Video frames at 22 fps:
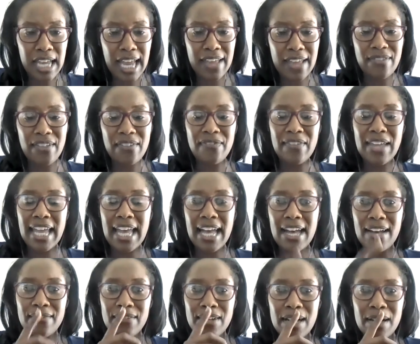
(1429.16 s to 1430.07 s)
And then they
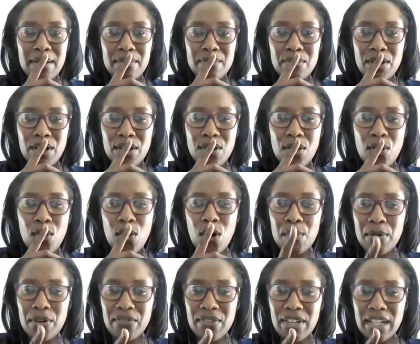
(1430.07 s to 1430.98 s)
have the
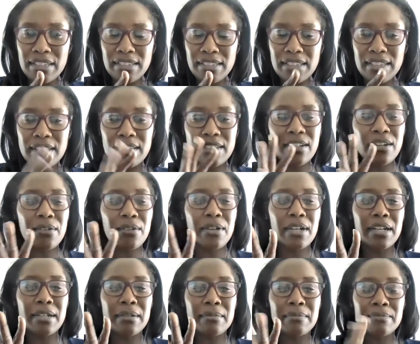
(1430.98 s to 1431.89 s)
Körperwelten.
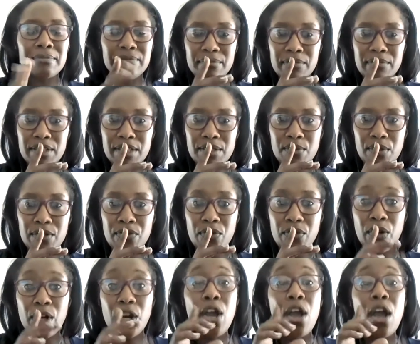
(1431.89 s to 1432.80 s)
No, what's the word
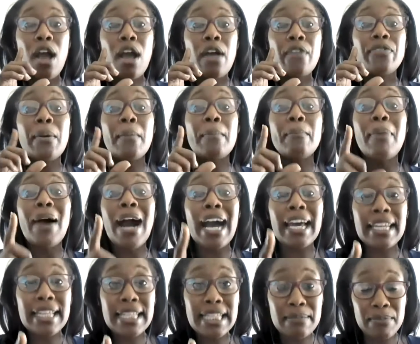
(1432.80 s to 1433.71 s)
for it? The
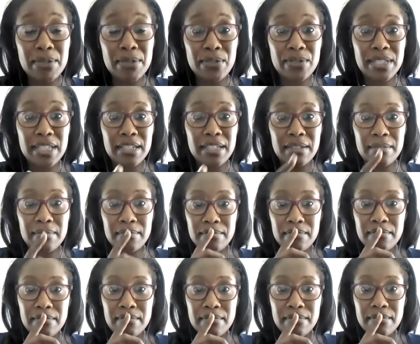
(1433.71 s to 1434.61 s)
Bodies Museum.
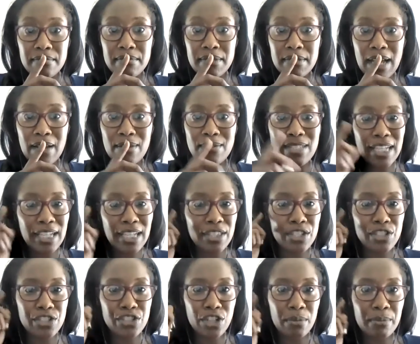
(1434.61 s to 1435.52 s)
I was thinking
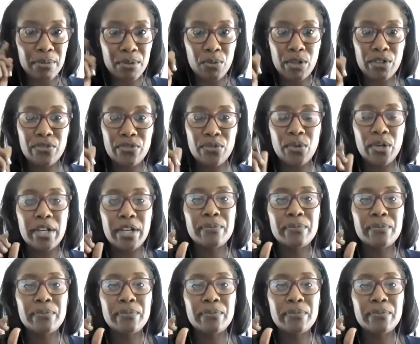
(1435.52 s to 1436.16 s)
the German word for it.